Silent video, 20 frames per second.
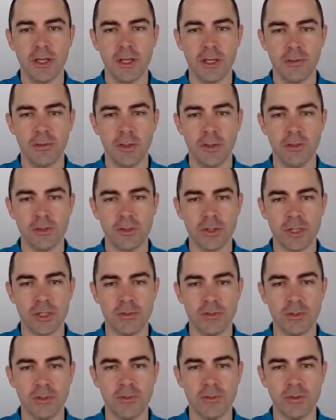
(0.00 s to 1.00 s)
and we also
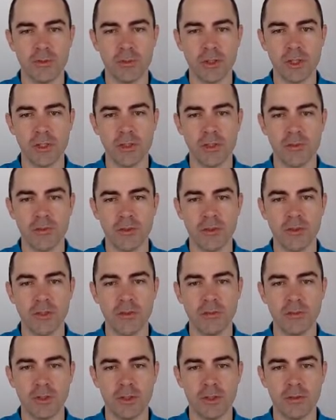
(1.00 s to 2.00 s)
have the information of the
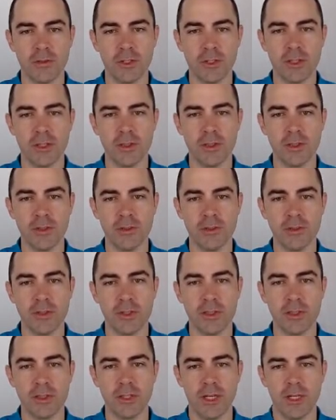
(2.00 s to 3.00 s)
different trackers, so
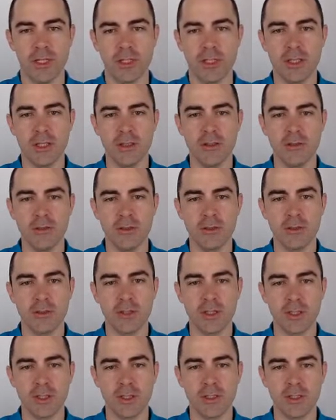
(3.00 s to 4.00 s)
the ID of the
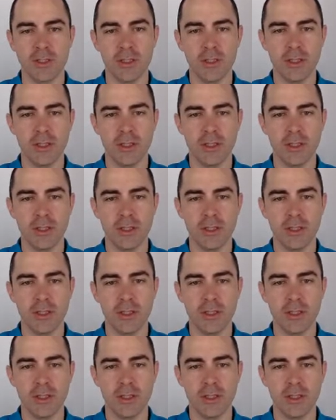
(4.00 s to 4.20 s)
track